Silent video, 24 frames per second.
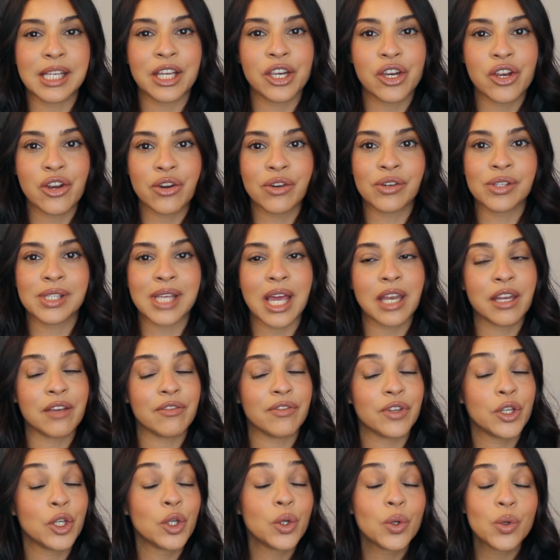seniors, and
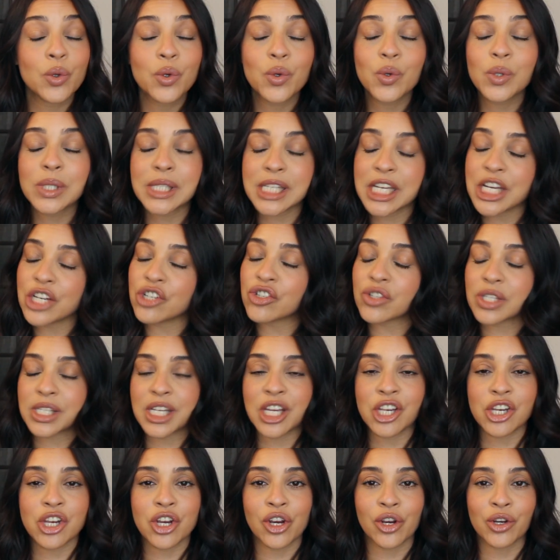if you teach
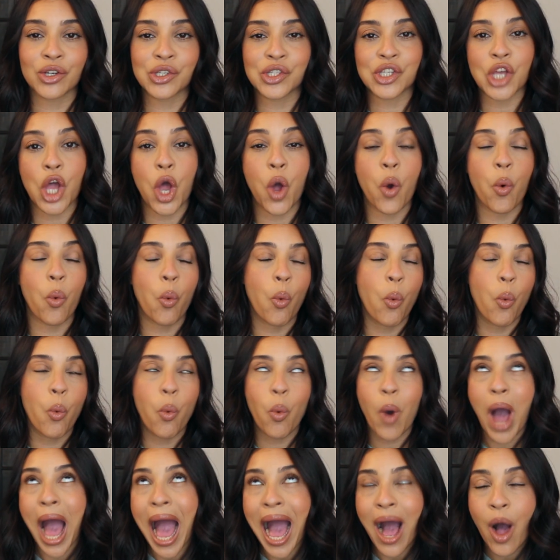seniors,
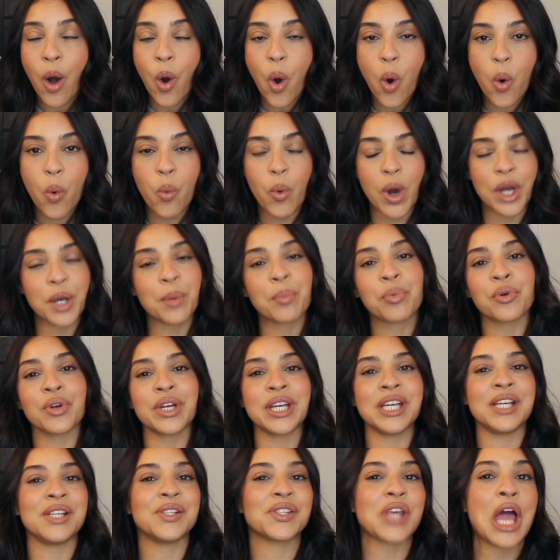wow, what a
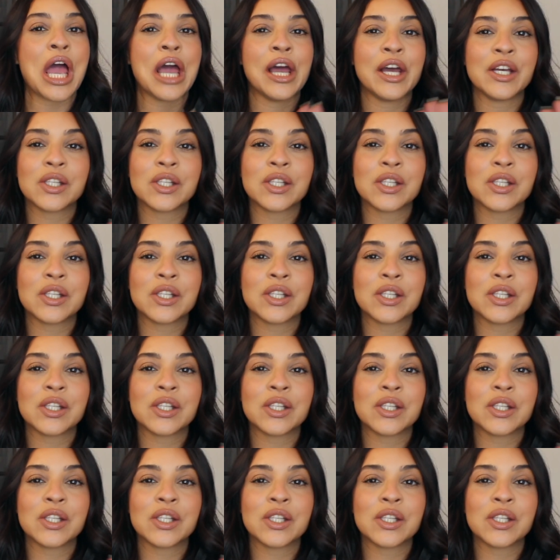breeze.